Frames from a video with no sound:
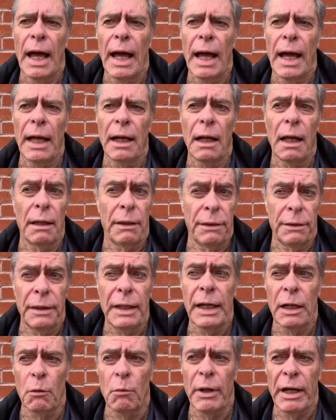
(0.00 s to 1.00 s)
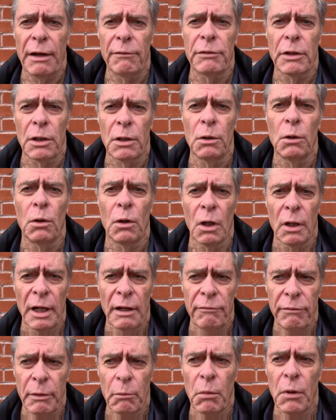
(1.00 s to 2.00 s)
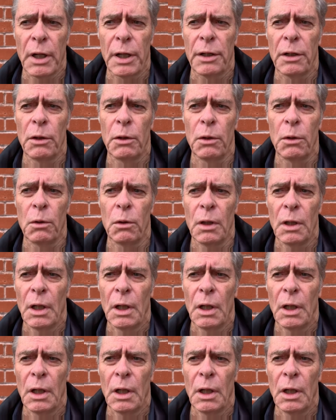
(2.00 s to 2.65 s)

And I think we have to call on everyone who